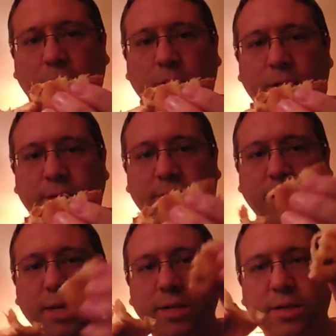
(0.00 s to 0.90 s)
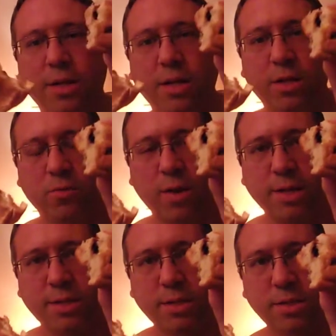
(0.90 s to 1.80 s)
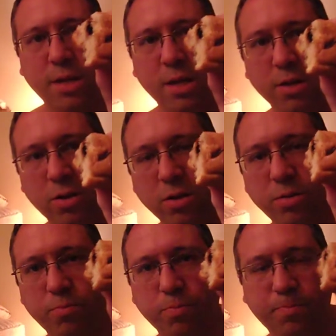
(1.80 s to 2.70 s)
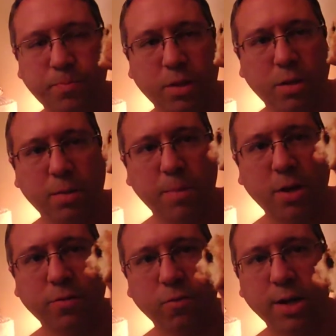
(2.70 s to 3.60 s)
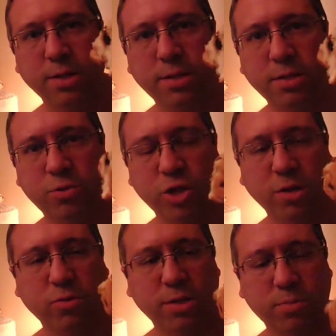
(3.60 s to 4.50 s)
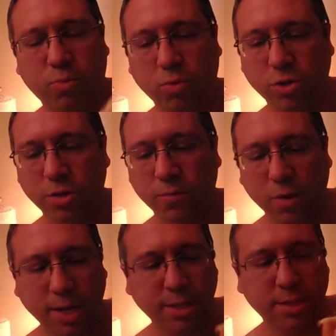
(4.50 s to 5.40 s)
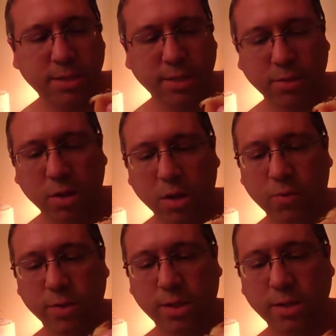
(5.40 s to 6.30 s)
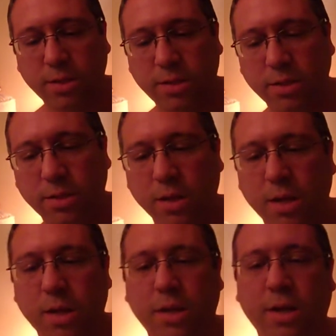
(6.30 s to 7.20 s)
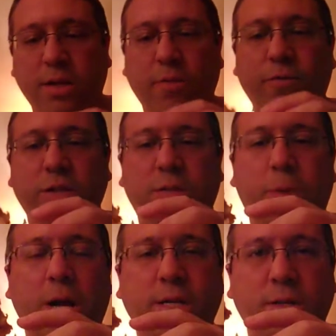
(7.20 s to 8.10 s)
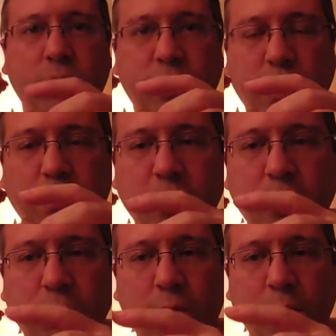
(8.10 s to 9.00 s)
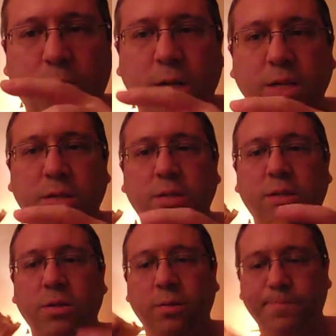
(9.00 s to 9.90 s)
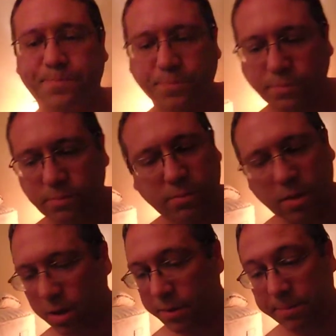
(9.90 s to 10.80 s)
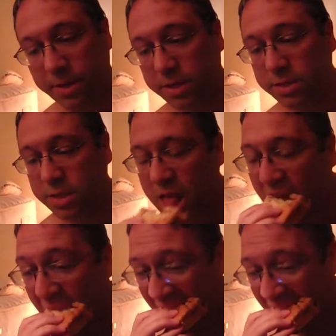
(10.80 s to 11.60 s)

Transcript: And you can see in the raisins, good amount of raisins, generous portion of raisins in within this, and at different spots there's cinnamon in the right places. I mean, it's